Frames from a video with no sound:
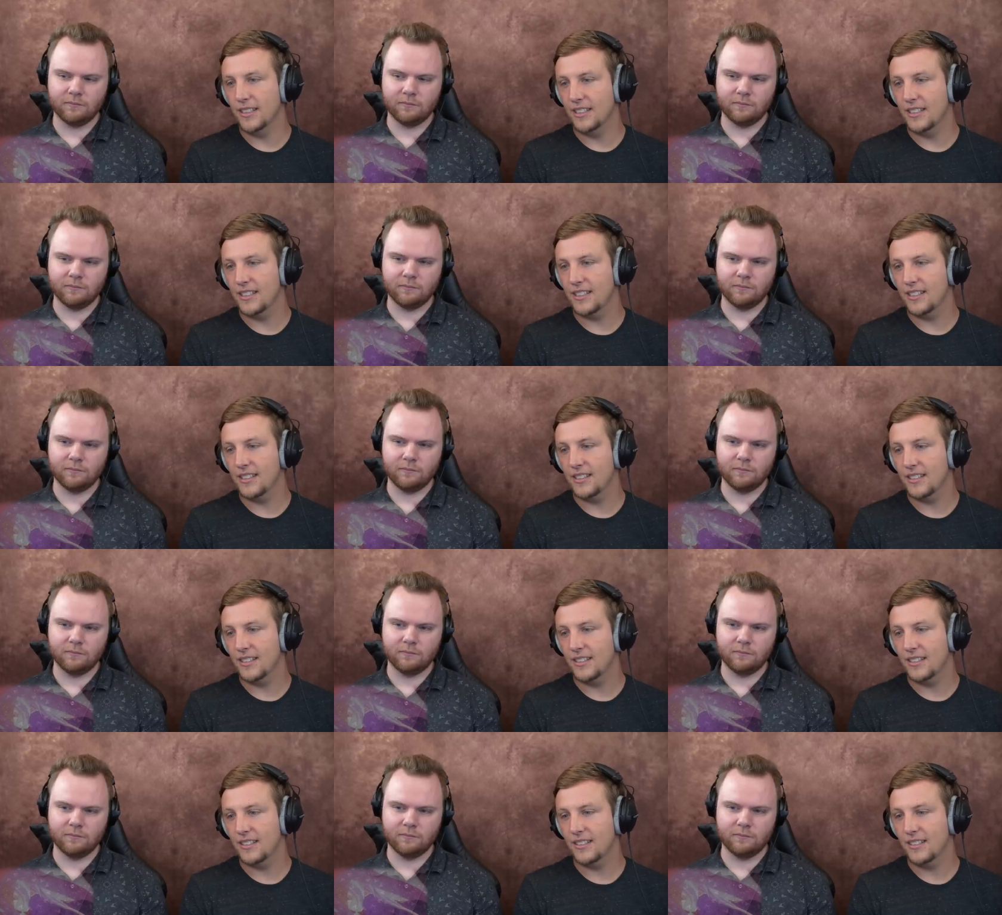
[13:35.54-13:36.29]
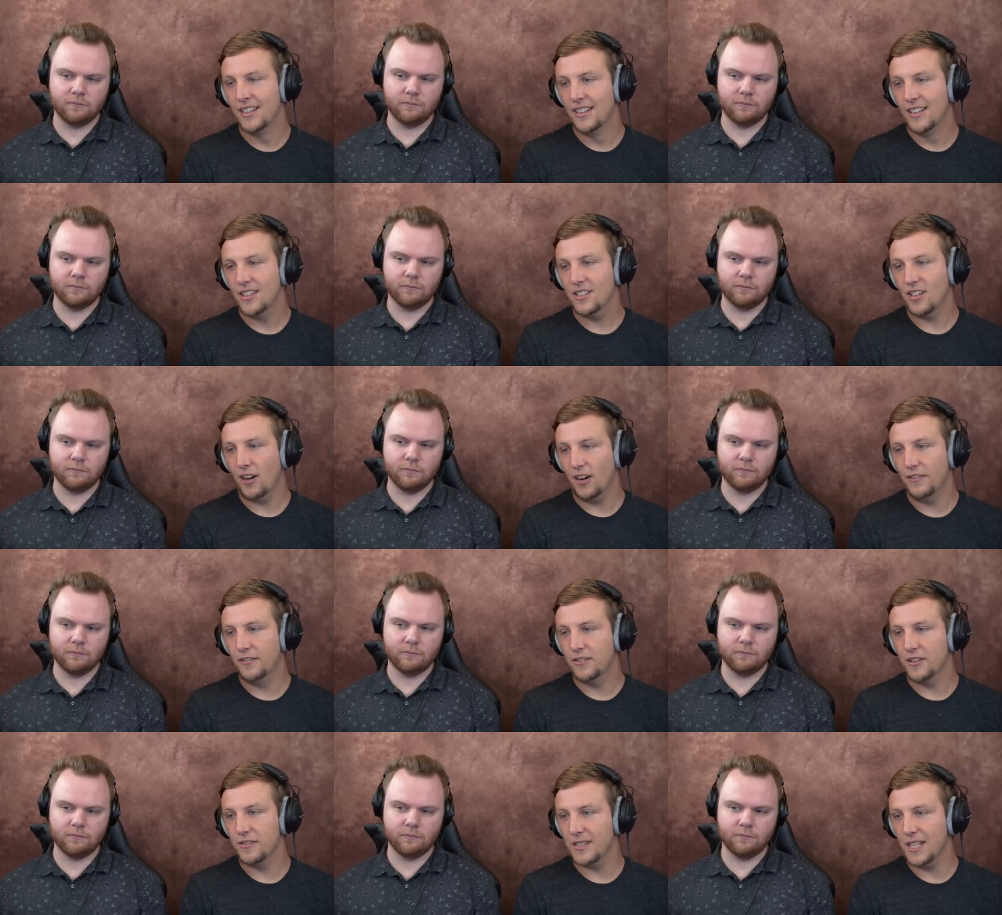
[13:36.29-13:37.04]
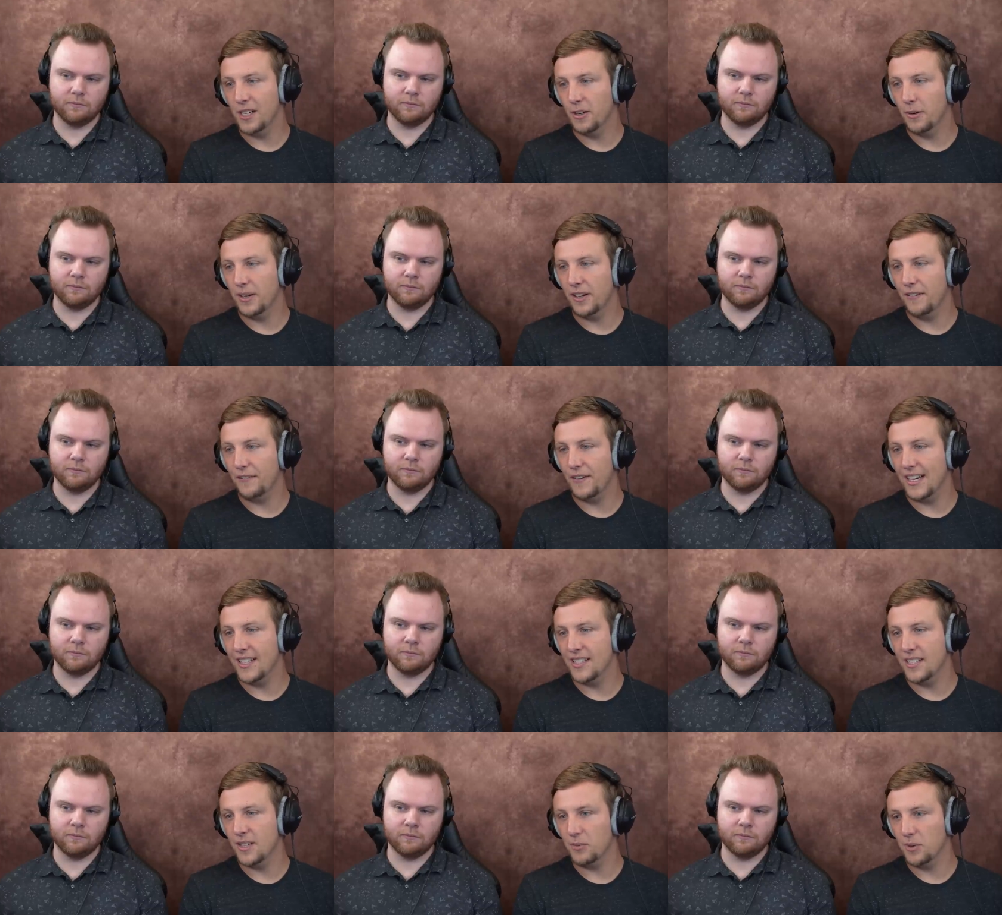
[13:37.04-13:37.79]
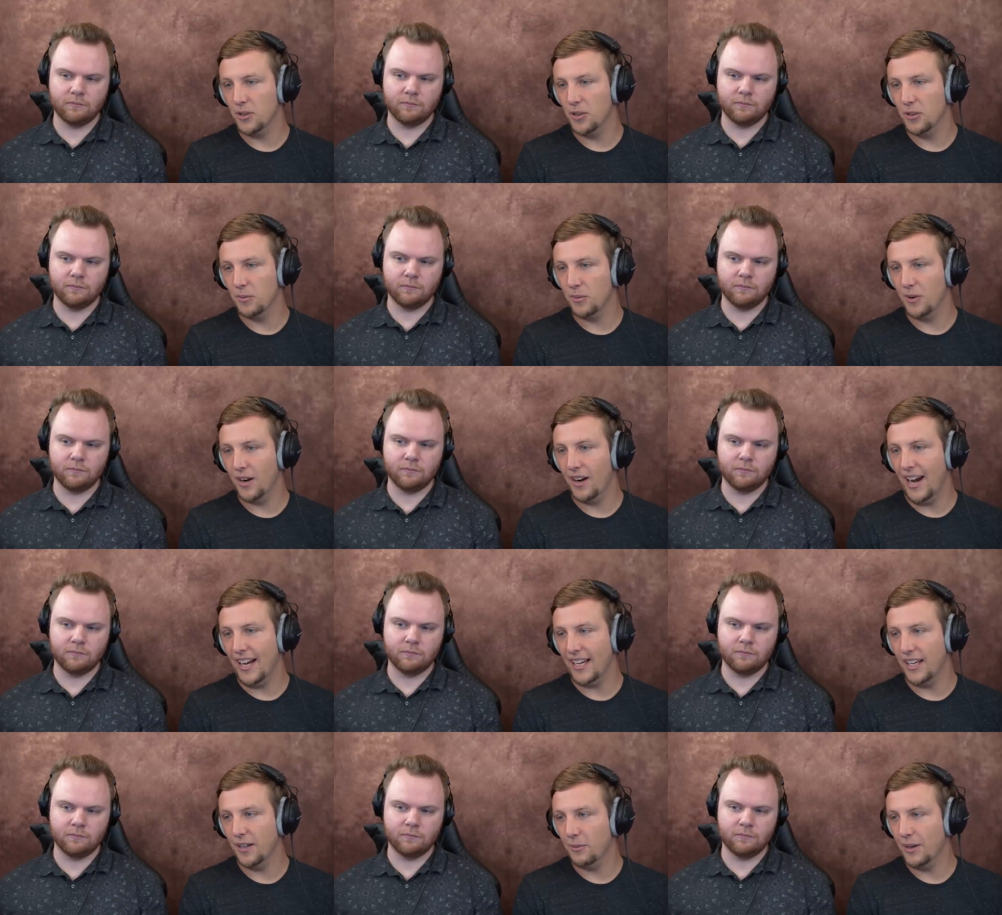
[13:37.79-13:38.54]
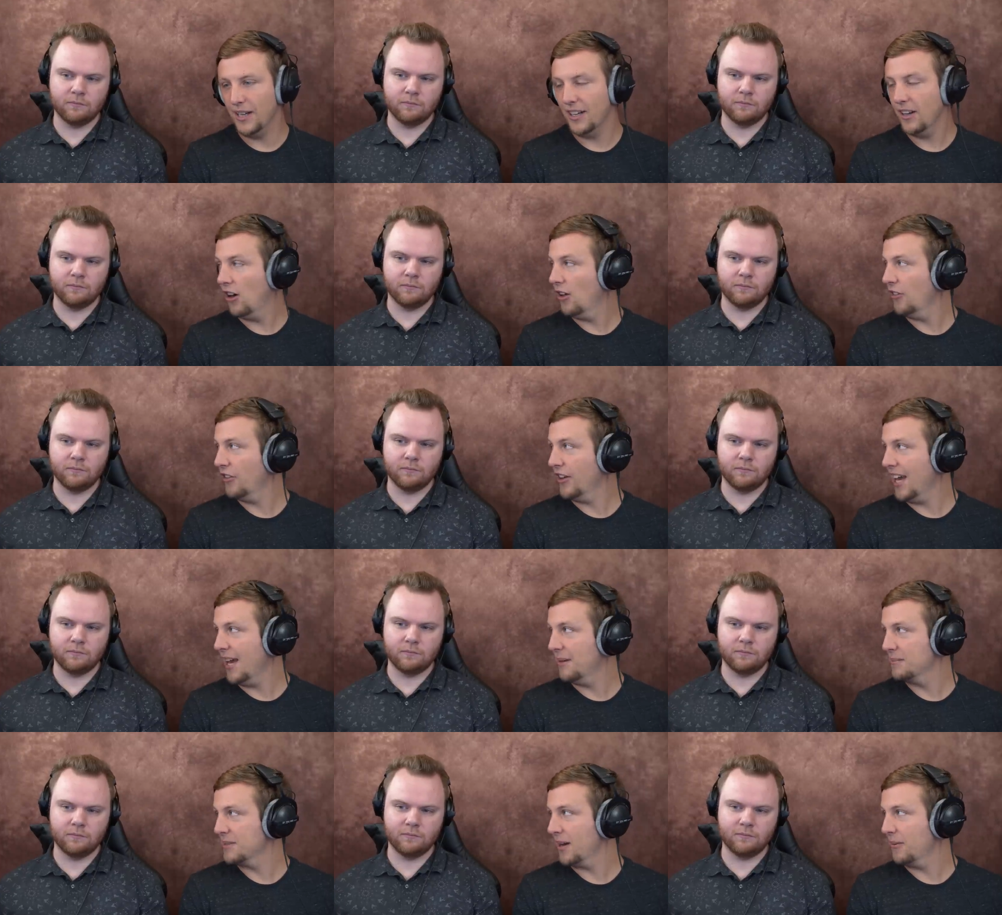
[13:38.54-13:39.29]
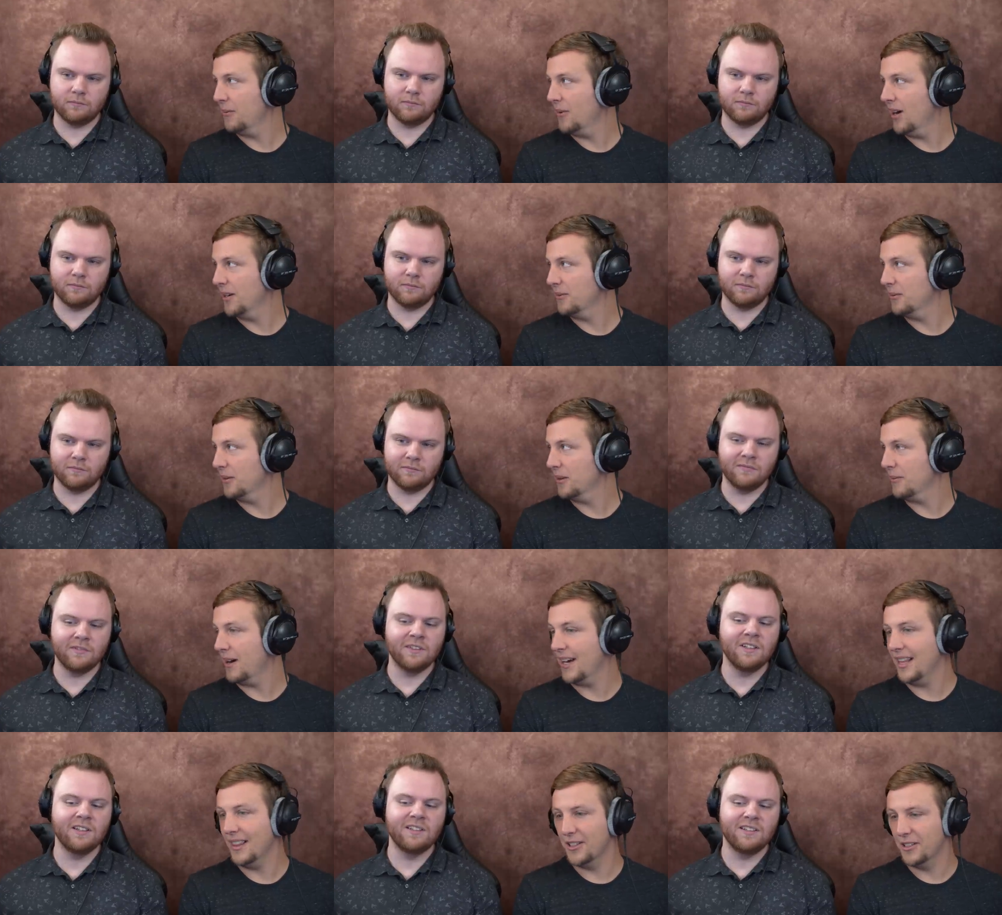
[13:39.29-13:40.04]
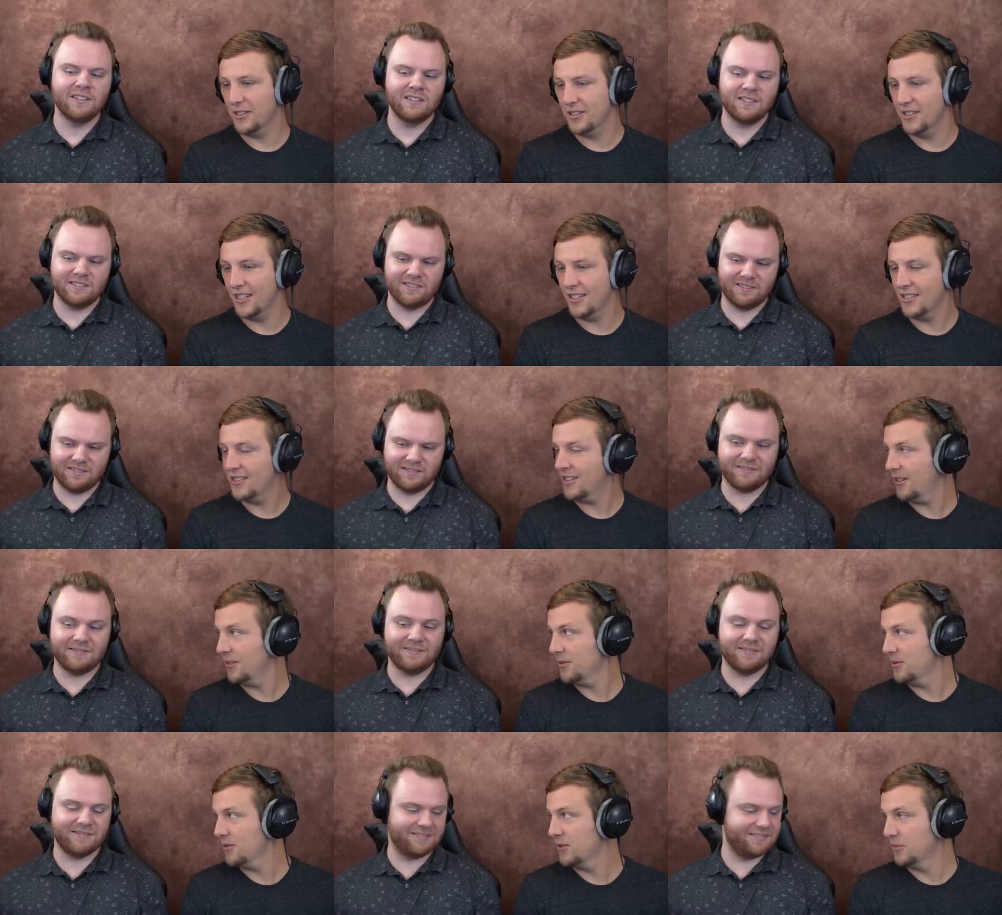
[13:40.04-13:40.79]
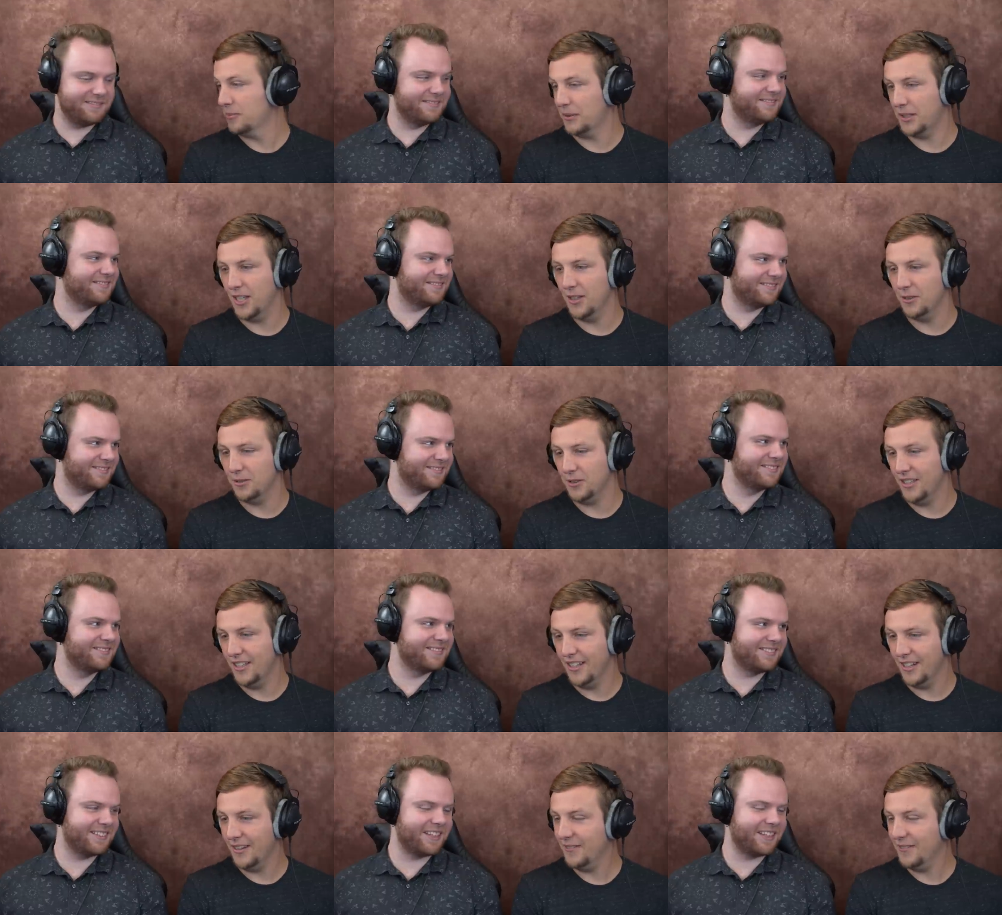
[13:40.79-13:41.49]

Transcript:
Speaker 1: Let's starting from zero in a fantasy world where I can rig all the games I want with my little sister, mm -hmm. who's mm-hmm. super cute. You